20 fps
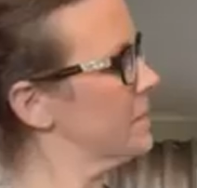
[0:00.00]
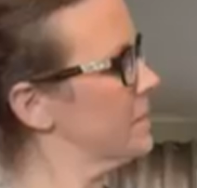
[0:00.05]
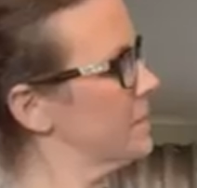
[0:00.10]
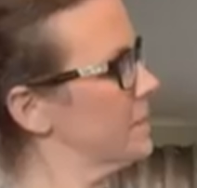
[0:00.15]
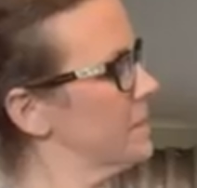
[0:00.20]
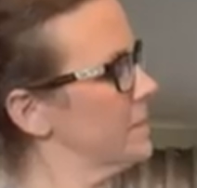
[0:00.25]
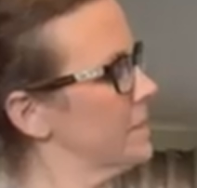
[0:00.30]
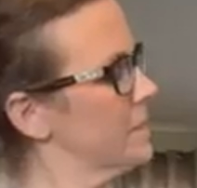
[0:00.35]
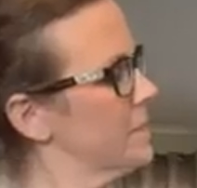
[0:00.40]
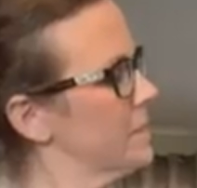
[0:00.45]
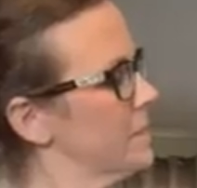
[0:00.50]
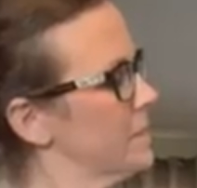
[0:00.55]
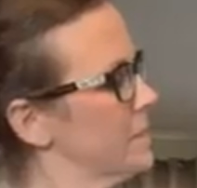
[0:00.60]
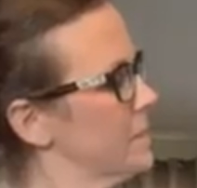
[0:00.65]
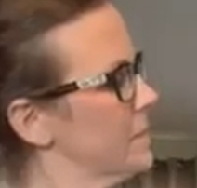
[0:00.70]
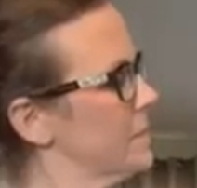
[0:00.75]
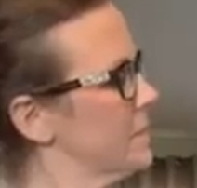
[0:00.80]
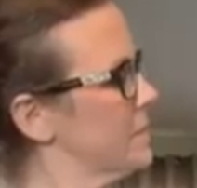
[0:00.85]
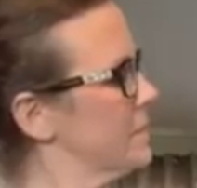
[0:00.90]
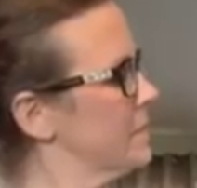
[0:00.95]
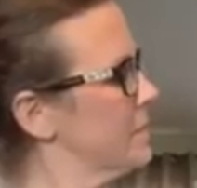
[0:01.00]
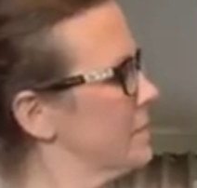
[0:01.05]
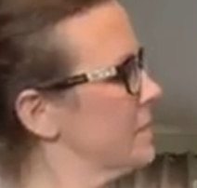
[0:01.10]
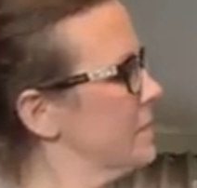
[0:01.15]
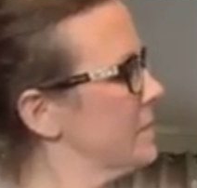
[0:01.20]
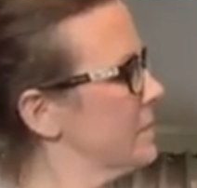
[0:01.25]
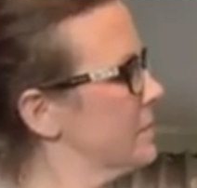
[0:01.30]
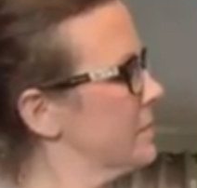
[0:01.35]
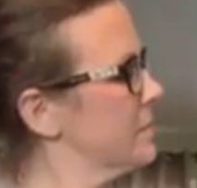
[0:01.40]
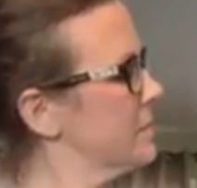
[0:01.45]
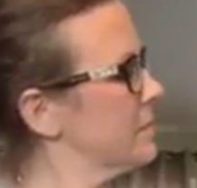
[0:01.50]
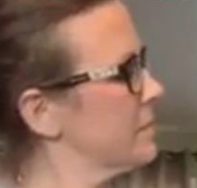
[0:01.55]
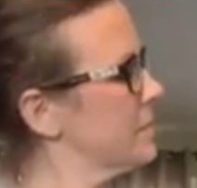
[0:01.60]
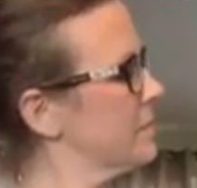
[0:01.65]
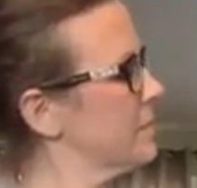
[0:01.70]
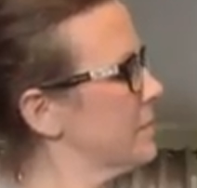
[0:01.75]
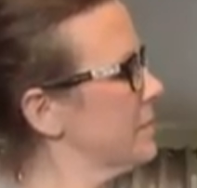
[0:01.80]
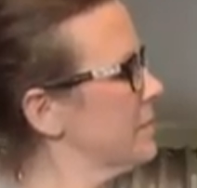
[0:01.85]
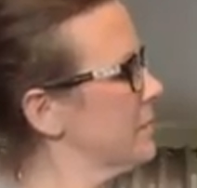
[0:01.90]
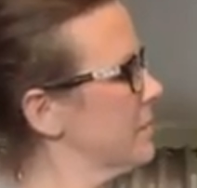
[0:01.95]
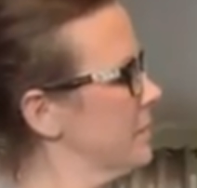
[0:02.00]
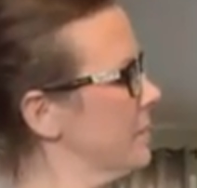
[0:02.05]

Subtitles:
(no one is talking)